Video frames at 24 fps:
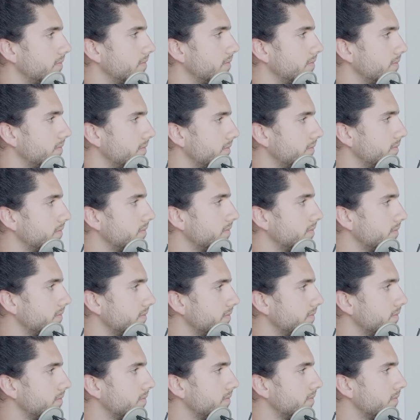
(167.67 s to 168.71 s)

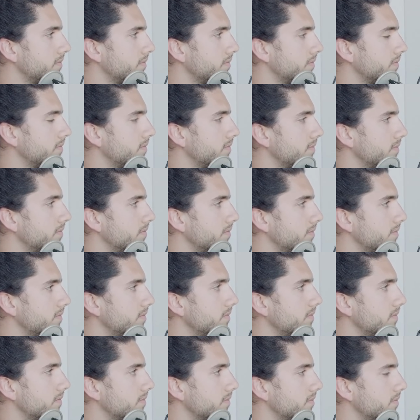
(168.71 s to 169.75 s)

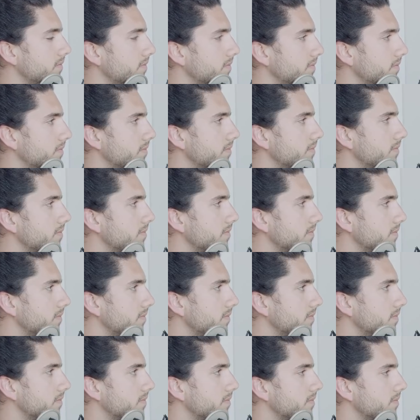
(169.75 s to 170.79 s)

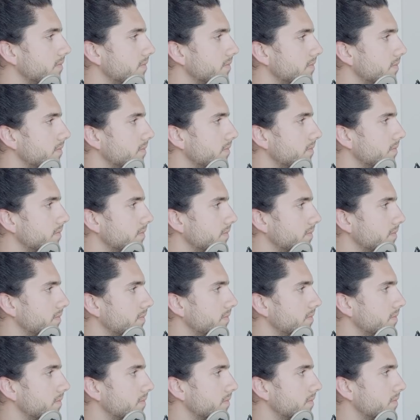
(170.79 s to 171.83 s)

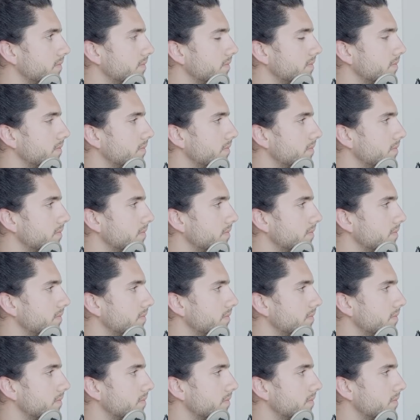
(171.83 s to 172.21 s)
(silent)